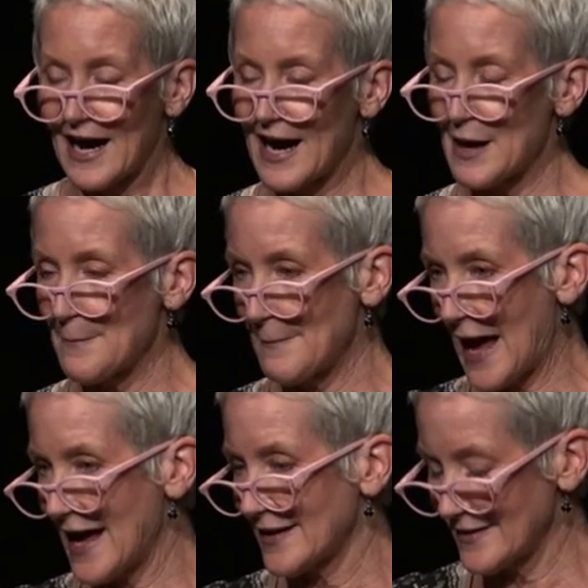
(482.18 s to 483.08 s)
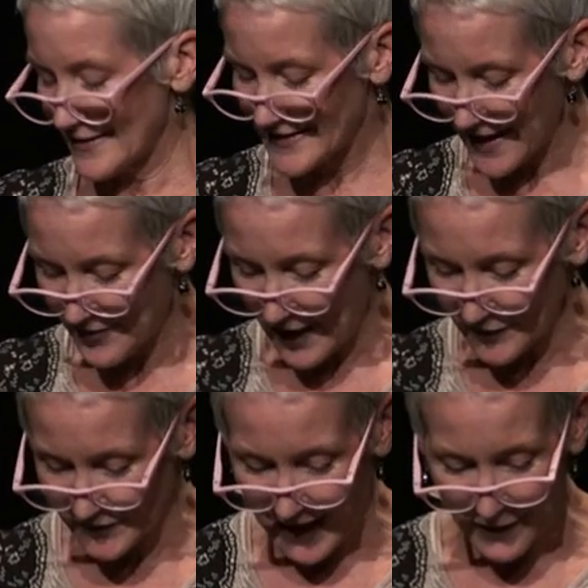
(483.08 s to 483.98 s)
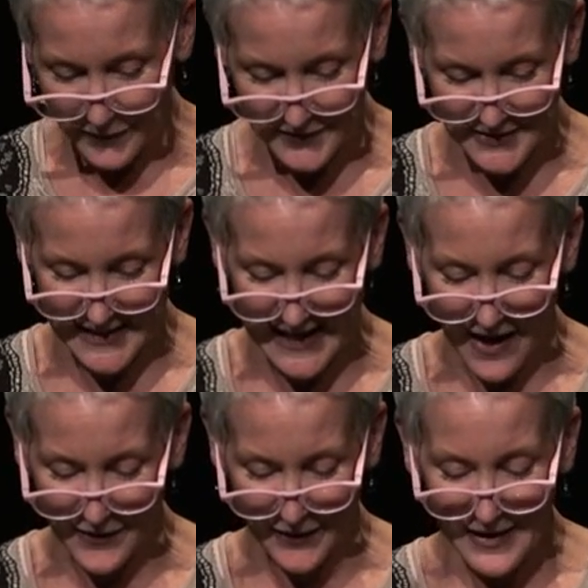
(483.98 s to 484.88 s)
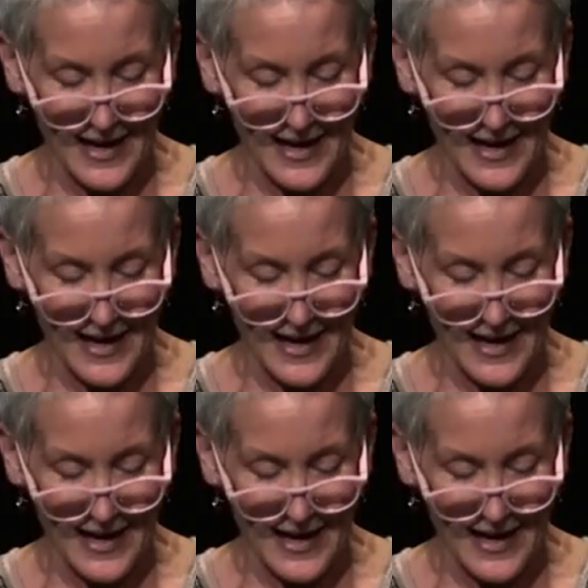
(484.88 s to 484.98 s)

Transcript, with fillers: um, and the 10,000 hours together.